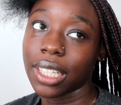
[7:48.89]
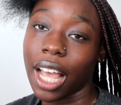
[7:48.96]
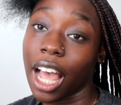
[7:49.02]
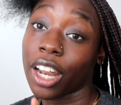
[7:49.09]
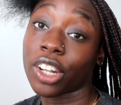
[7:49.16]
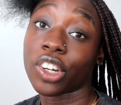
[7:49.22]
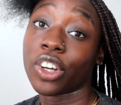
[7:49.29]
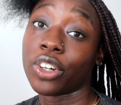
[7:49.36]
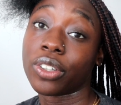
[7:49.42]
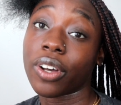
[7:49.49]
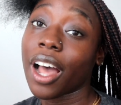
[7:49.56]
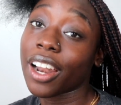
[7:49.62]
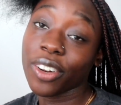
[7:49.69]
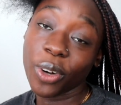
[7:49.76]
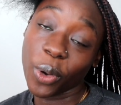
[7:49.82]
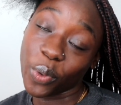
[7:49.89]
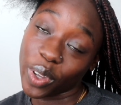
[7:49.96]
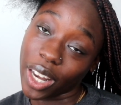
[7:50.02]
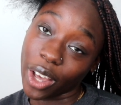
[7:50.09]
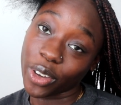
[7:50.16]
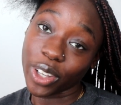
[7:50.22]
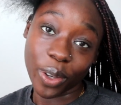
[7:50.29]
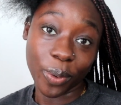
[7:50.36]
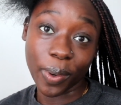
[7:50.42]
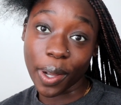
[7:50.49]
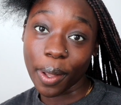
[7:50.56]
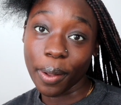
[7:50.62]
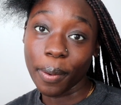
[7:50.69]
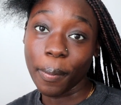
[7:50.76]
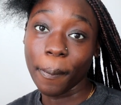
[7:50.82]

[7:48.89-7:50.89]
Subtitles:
I don't know when I'll get one.